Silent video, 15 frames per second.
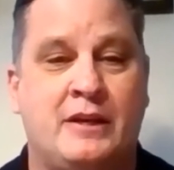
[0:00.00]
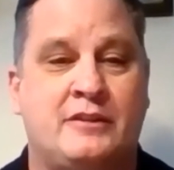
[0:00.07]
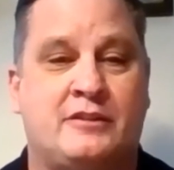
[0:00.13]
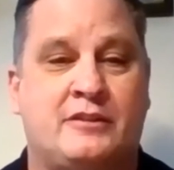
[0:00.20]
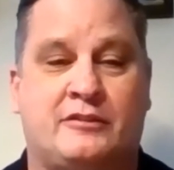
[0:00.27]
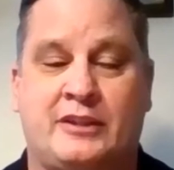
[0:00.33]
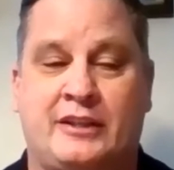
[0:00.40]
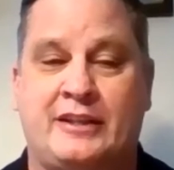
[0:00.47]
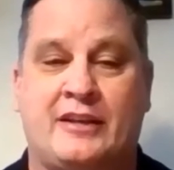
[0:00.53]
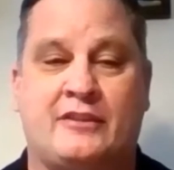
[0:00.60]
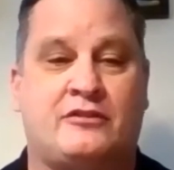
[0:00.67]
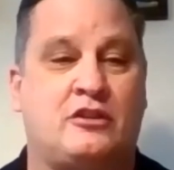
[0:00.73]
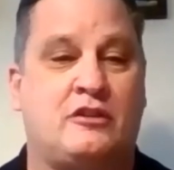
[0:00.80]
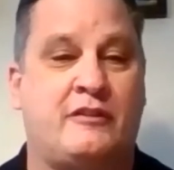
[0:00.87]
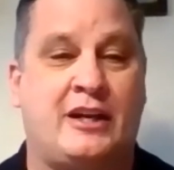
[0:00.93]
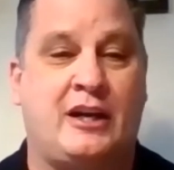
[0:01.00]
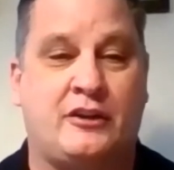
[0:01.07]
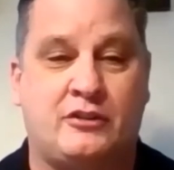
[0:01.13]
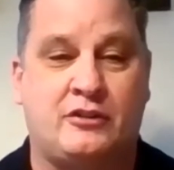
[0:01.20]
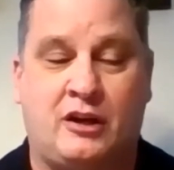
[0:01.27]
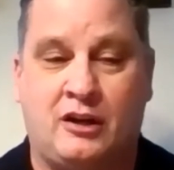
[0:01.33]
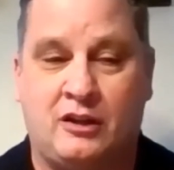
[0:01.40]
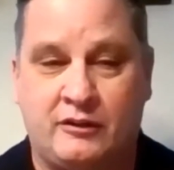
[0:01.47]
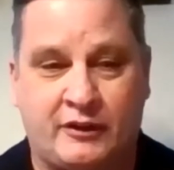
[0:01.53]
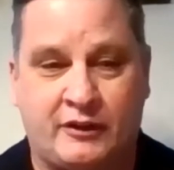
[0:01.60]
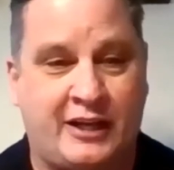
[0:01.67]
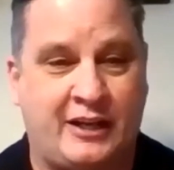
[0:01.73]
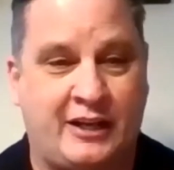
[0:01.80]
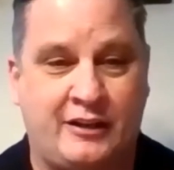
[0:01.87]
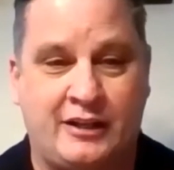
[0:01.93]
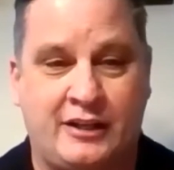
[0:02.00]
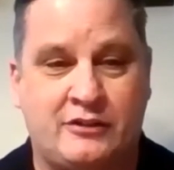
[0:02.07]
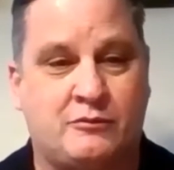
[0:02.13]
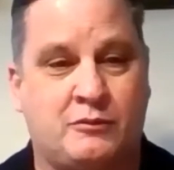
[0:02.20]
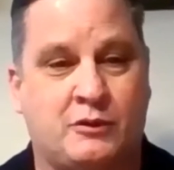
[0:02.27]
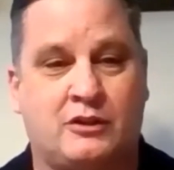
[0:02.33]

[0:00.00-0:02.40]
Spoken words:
to send that survey out to all of our candidates,